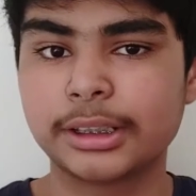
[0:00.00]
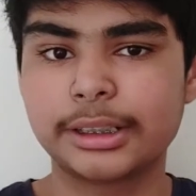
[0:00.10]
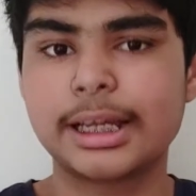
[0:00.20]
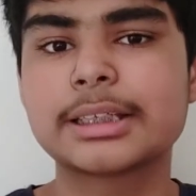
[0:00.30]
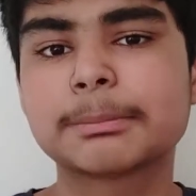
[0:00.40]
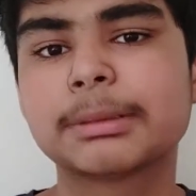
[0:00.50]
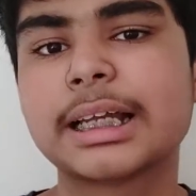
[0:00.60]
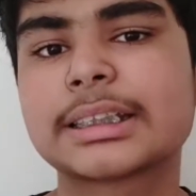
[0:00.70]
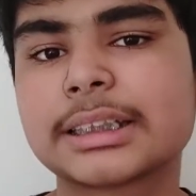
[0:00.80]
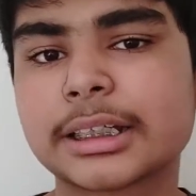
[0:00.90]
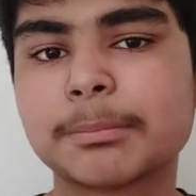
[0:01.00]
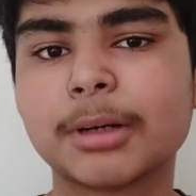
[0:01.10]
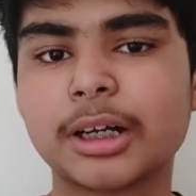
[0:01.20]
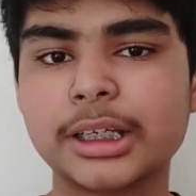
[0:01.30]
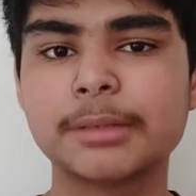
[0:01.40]
It has a plastic
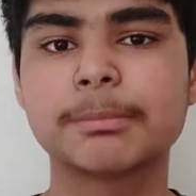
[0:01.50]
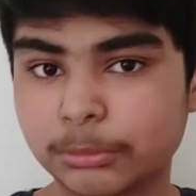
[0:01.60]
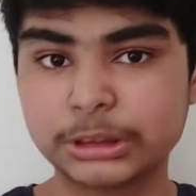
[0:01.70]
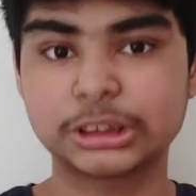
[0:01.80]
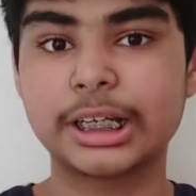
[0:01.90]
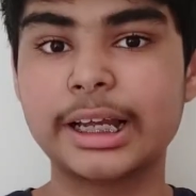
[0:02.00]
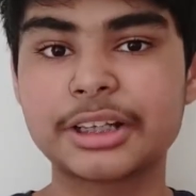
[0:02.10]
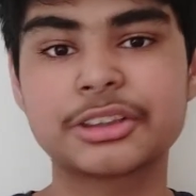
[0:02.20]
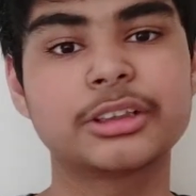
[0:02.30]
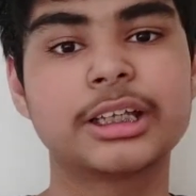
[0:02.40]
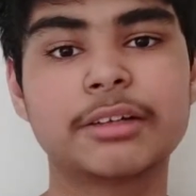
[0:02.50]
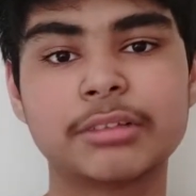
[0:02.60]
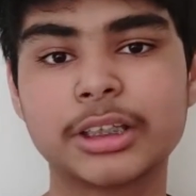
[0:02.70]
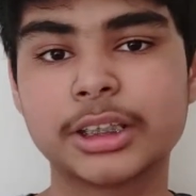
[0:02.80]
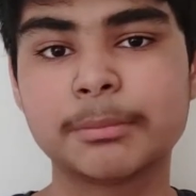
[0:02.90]
body, which I actually have
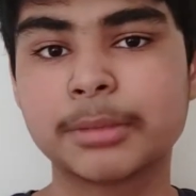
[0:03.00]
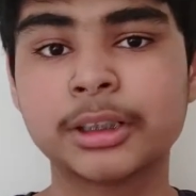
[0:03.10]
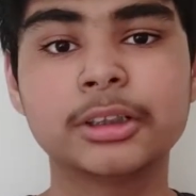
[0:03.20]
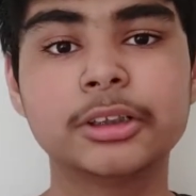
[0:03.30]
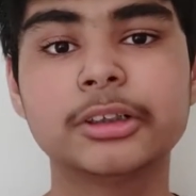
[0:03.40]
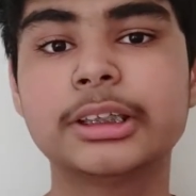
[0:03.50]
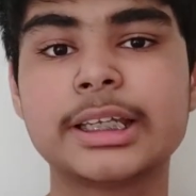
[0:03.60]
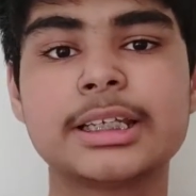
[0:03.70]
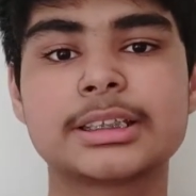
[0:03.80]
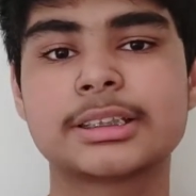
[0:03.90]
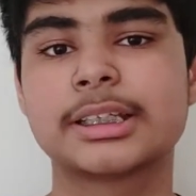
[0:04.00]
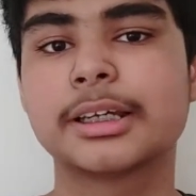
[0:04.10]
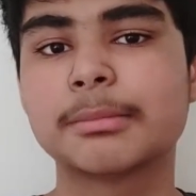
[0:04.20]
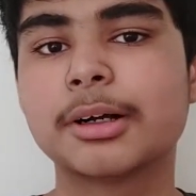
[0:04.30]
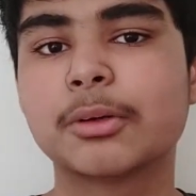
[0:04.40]
nothing but good things to
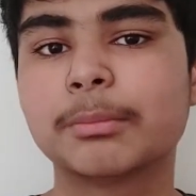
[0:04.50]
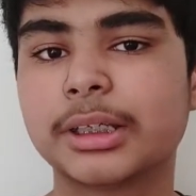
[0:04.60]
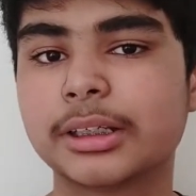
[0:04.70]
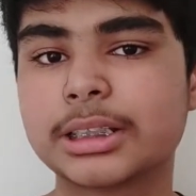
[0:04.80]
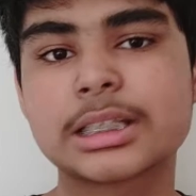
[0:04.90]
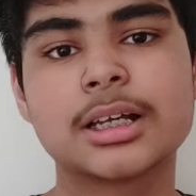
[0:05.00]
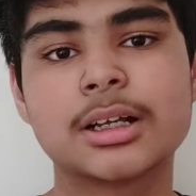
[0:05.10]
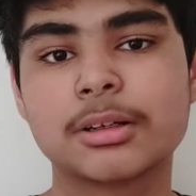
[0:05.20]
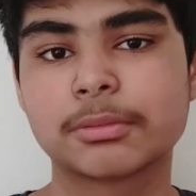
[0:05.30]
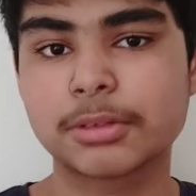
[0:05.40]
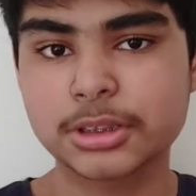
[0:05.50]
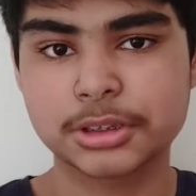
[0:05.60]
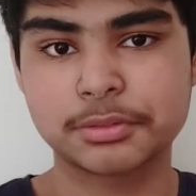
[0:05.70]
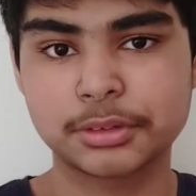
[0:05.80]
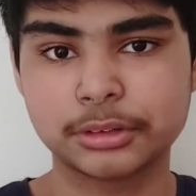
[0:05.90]
say about because,
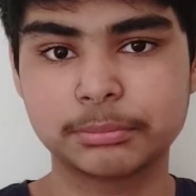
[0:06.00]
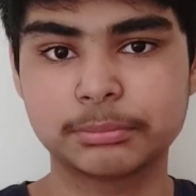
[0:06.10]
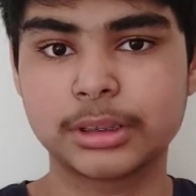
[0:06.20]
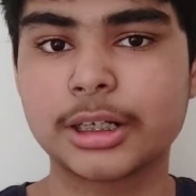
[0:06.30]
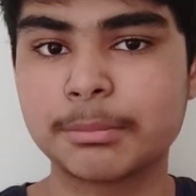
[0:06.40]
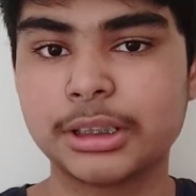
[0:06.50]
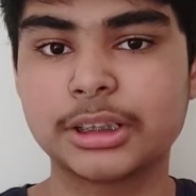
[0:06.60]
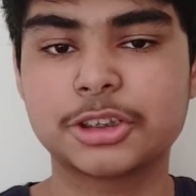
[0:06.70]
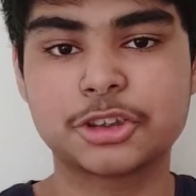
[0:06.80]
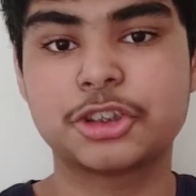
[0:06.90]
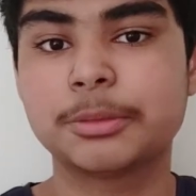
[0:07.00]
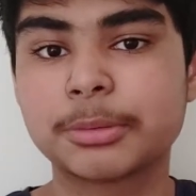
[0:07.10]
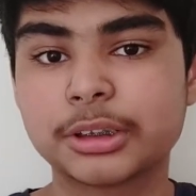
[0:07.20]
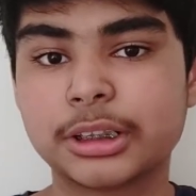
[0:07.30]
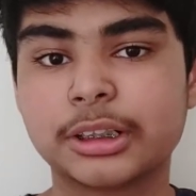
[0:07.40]
first of all, I mean, it's
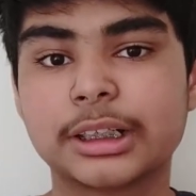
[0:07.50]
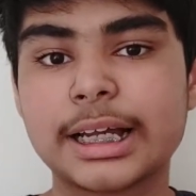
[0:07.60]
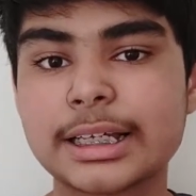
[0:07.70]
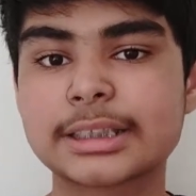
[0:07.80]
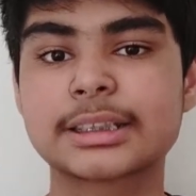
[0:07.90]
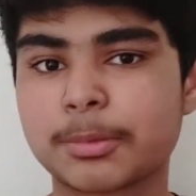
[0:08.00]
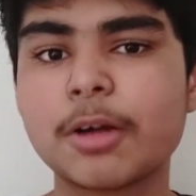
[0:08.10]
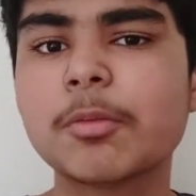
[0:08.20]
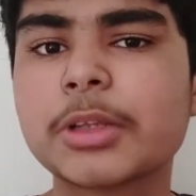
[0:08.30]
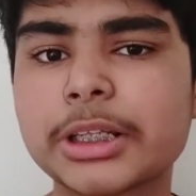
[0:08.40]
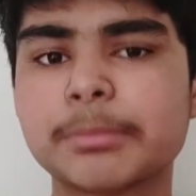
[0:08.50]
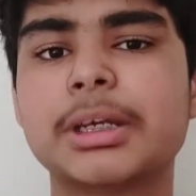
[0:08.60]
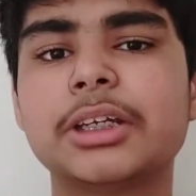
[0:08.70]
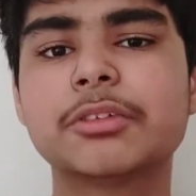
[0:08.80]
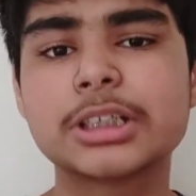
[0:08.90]
cheaper than glass. It's probably the
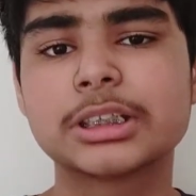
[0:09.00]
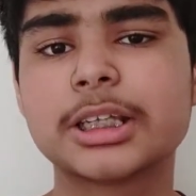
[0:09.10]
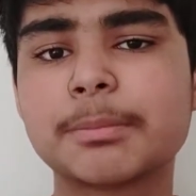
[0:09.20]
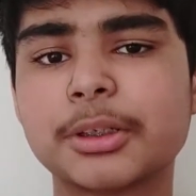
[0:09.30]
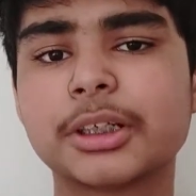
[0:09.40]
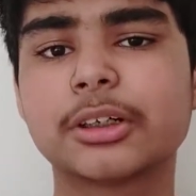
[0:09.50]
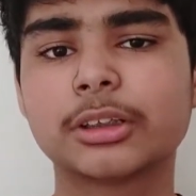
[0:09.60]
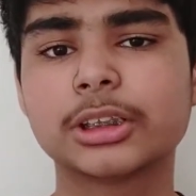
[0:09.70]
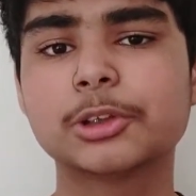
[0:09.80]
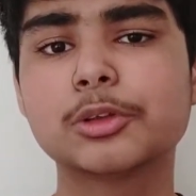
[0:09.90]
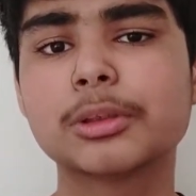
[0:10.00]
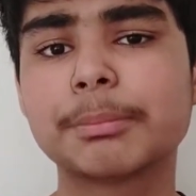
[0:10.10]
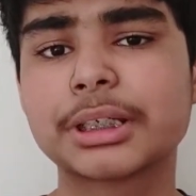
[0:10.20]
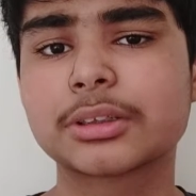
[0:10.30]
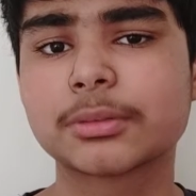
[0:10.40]
main reason they put it on the Google
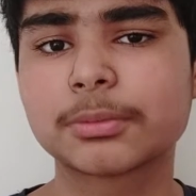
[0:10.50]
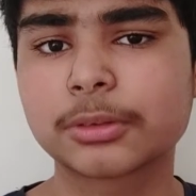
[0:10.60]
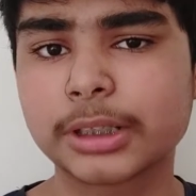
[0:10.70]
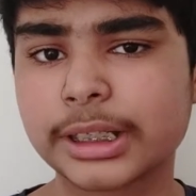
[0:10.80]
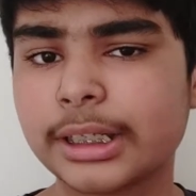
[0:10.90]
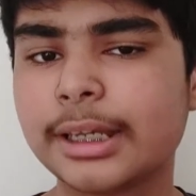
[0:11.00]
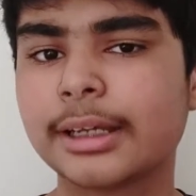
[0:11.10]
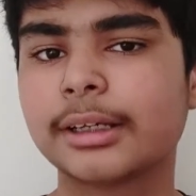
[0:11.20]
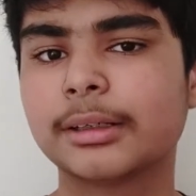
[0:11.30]
Pixel 4a.